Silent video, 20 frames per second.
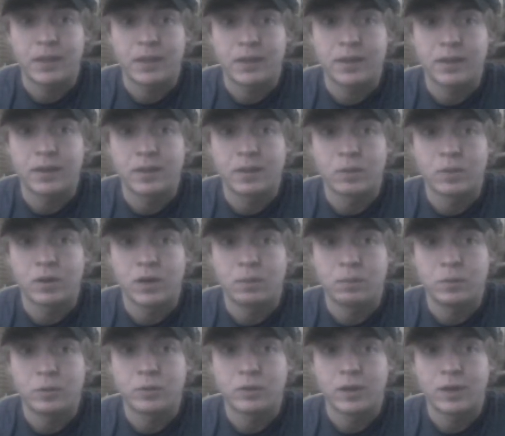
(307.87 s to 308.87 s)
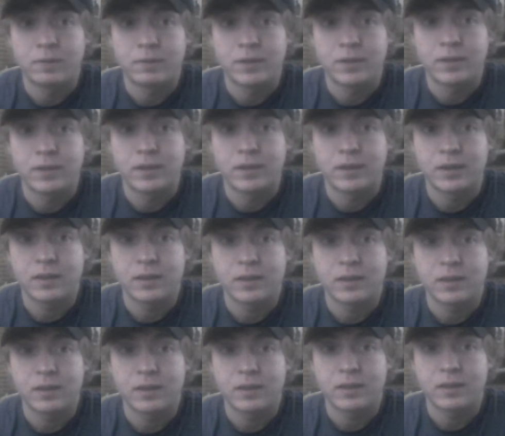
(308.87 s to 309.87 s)
there were a couple of drives I think
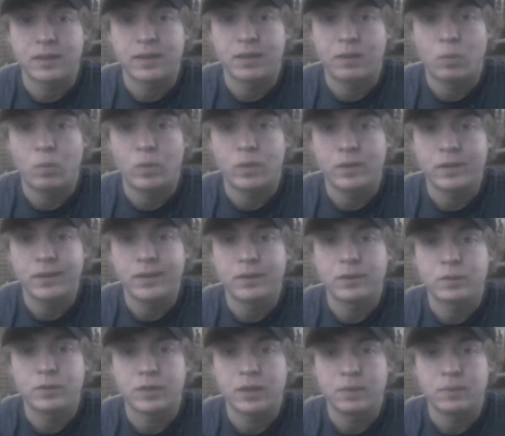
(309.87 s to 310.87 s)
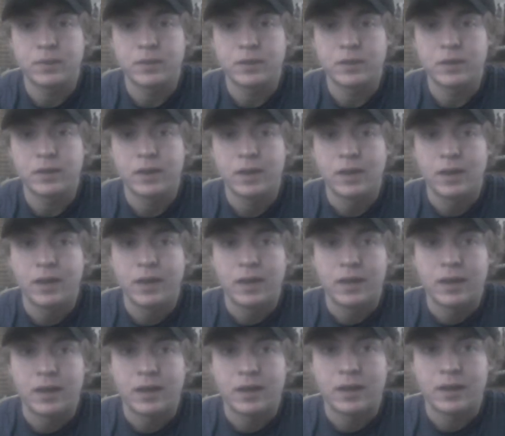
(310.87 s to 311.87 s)
with that one interception.
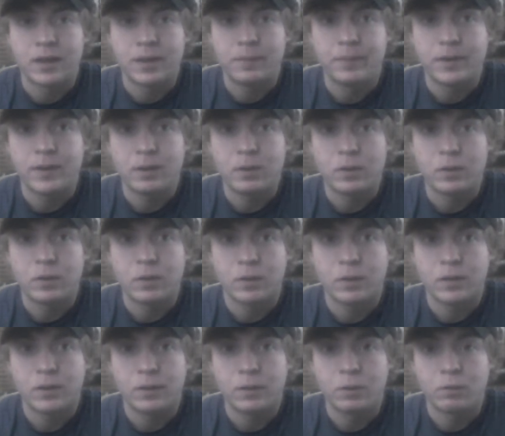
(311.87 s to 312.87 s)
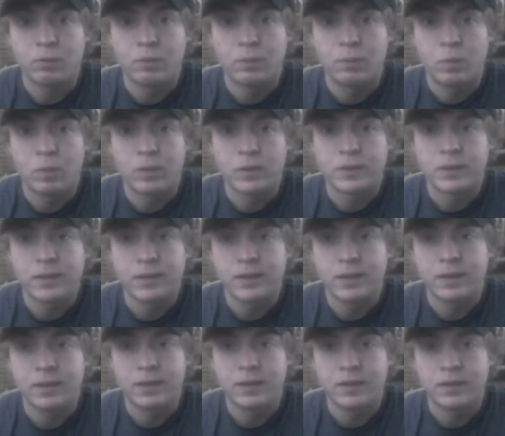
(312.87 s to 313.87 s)
I mean, it only turned into 3 points. I
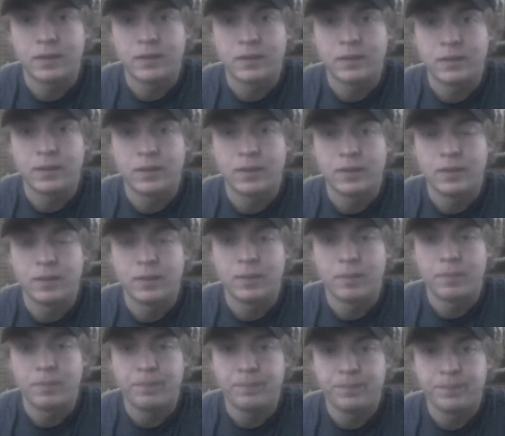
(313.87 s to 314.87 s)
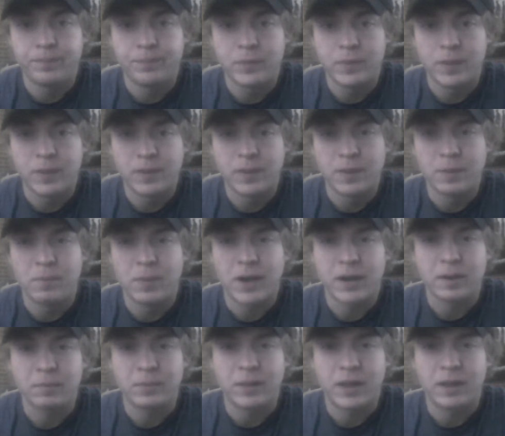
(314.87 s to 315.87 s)
think the the
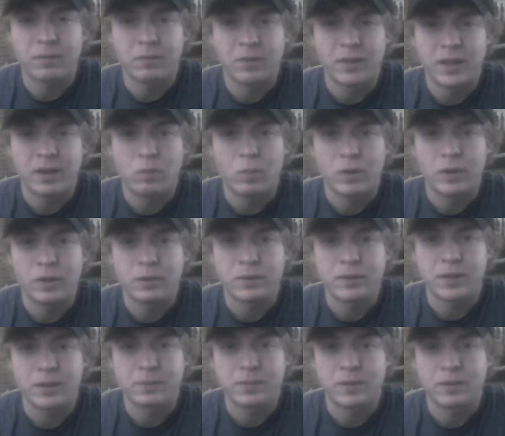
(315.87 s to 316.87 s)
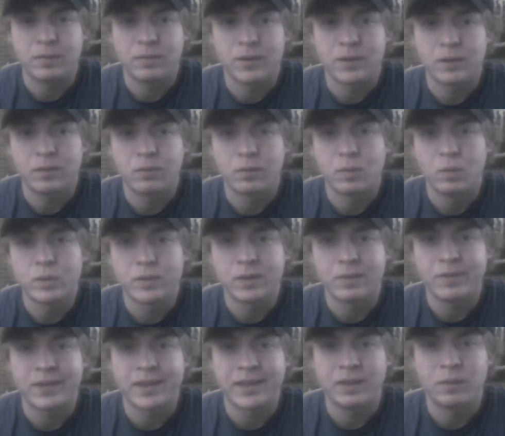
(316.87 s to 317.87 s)
bottom line for that one interception, the victory, was the
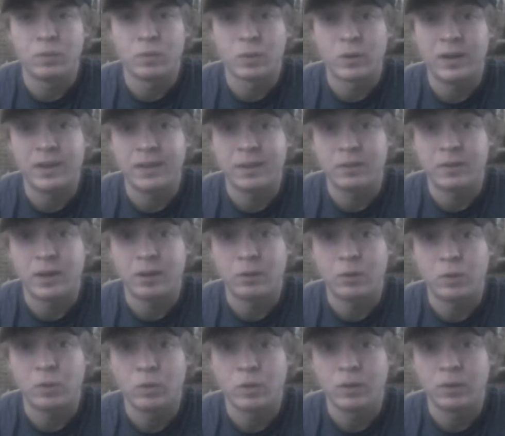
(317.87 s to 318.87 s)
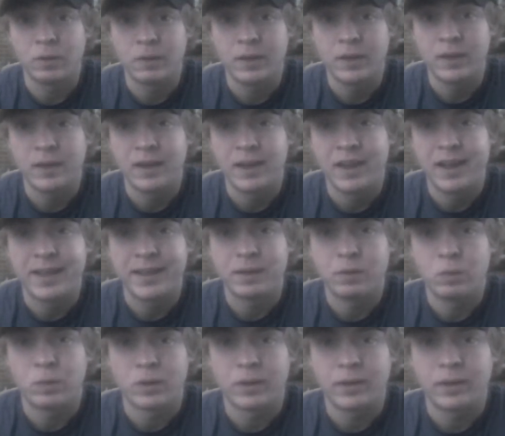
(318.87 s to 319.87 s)
fact that we were in their territory already. Like
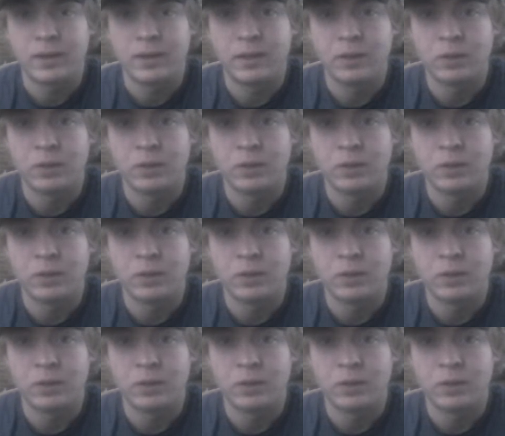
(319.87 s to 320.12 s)
we were like their